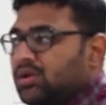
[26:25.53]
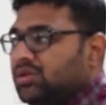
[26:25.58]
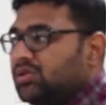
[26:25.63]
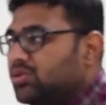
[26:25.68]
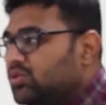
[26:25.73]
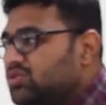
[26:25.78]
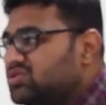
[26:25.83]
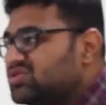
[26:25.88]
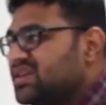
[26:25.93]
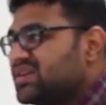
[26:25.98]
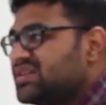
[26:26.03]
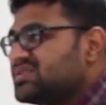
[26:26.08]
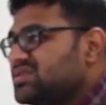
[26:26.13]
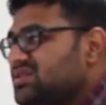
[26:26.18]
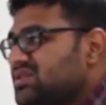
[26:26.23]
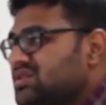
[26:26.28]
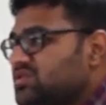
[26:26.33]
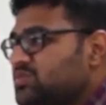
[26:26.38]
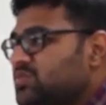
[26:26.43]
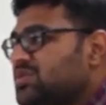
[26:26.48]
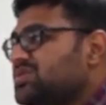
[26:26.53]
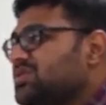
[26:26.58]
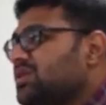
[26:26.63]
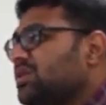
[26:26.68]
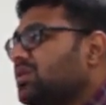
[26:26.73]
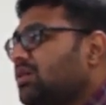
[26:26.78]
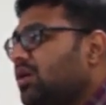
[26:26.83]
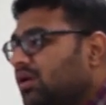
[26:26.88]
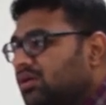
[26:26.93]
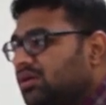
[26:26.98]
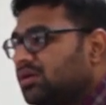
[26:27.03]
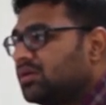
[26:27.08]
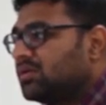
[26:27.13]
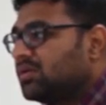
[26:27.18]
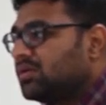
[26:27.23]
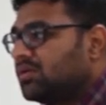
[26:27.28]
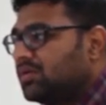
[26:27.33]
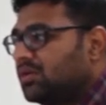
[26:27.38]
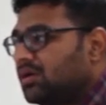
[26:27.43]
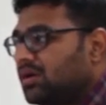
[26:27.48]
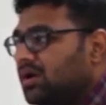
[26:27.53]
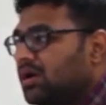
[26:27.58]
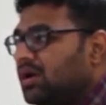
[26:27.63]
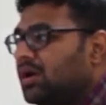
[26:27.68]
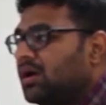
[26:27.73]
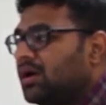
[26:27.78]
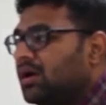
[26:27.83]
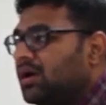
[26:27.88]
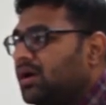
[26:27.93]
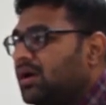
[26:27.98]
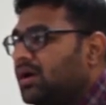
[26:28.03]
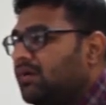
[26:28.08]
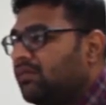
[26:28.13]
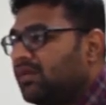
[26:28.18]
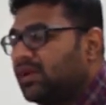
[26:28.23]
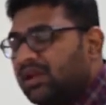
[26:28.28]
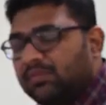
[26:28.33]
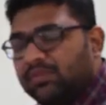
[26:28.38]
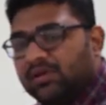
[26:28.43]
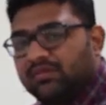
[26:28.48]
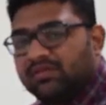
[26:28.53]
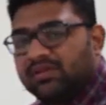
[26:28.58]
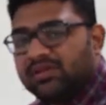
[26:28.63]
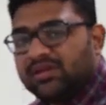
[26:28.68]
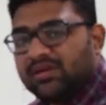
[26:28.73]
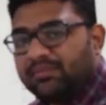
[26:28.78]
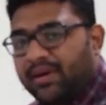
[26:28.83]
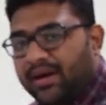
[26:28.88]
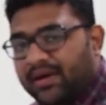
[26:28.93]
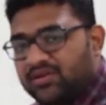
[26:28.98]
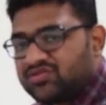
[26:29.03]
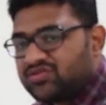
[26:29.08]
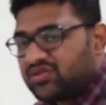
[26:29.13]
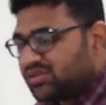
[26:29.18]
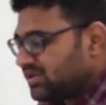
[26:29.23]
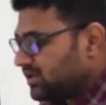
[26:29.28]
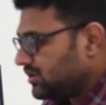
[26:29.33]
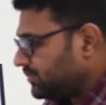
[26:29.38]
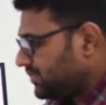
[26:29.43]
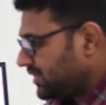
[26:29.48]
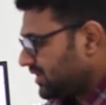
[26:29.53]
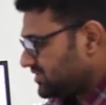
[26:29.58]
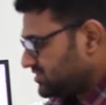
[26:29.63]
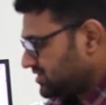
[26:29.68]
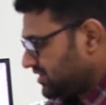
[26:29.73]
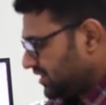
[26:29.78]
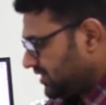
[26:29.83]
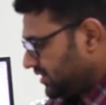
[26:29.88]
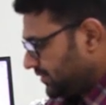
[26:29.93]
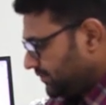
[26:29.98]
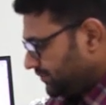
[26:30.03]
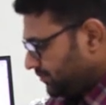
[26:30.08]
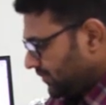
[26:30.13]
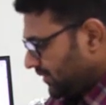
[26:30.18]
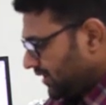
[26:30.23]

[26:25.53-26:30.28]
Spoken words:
Those sensors which are not available with the BioSignal Plug Kit,